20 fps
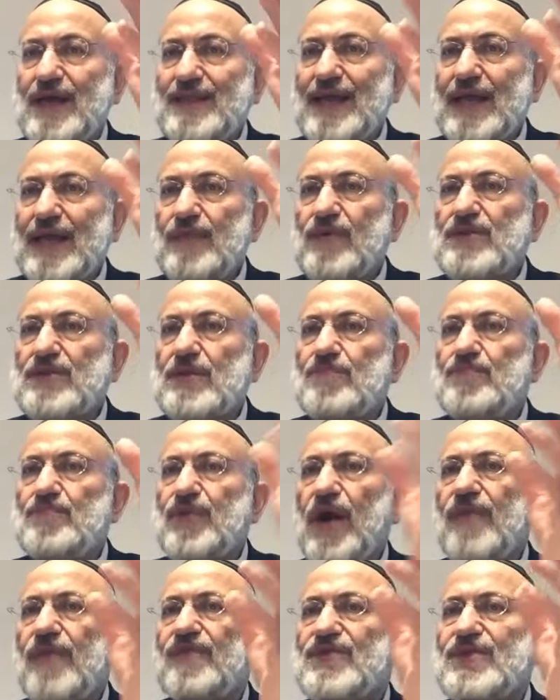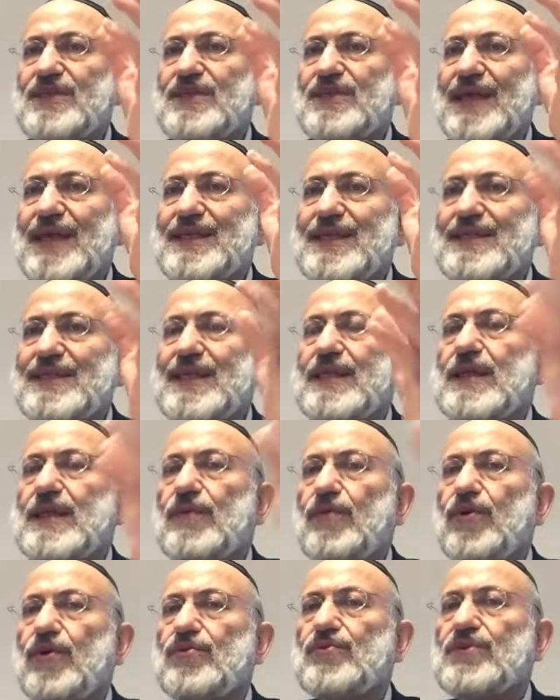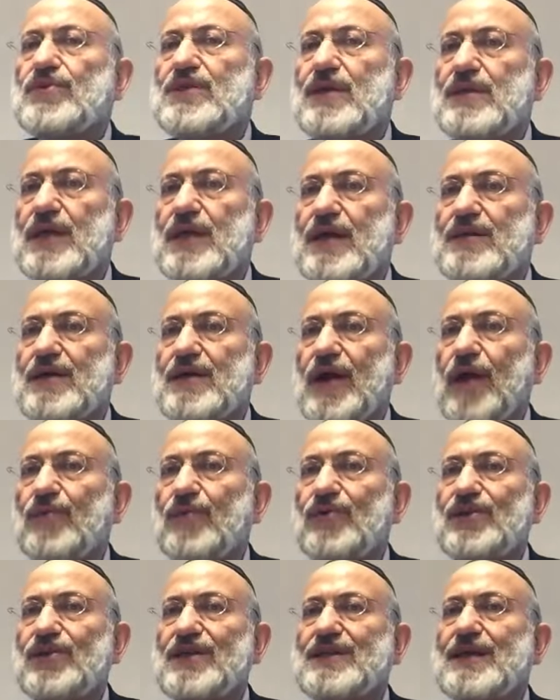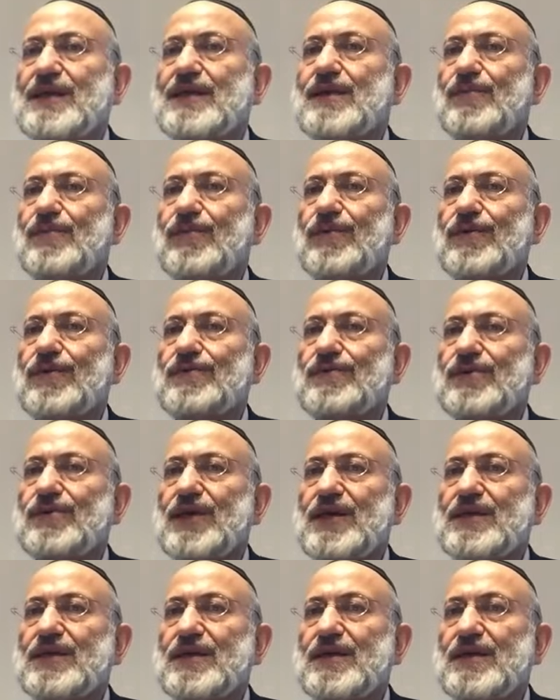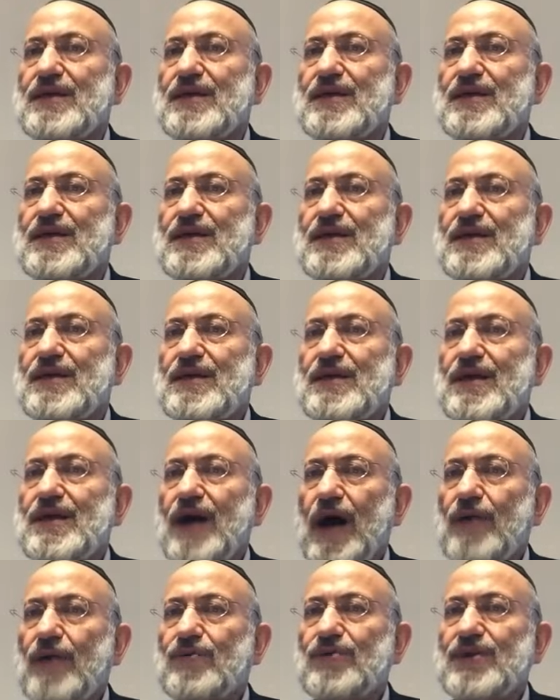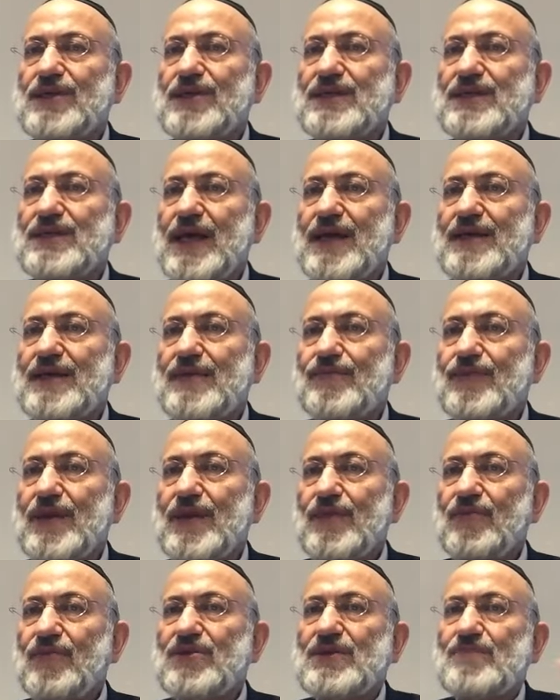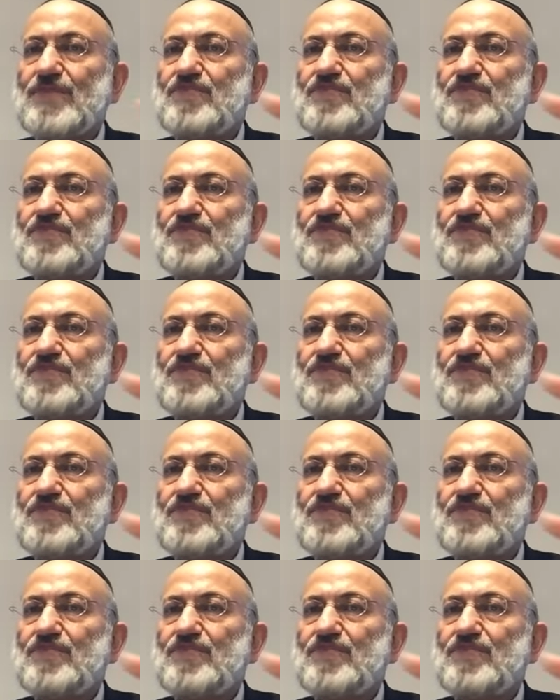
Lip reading: That was a prophecy that they said the world was together. How could they say the world together? How could they say? It was a